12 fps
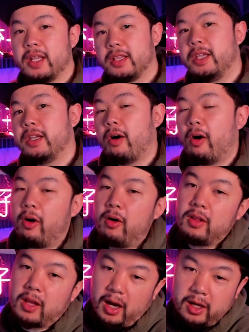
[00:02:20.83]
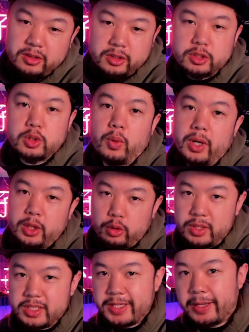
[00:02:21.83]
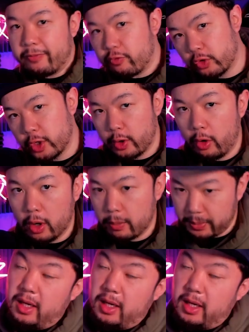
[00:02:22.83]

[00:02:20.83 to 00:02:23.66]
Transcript: the all under 23 team for Europe.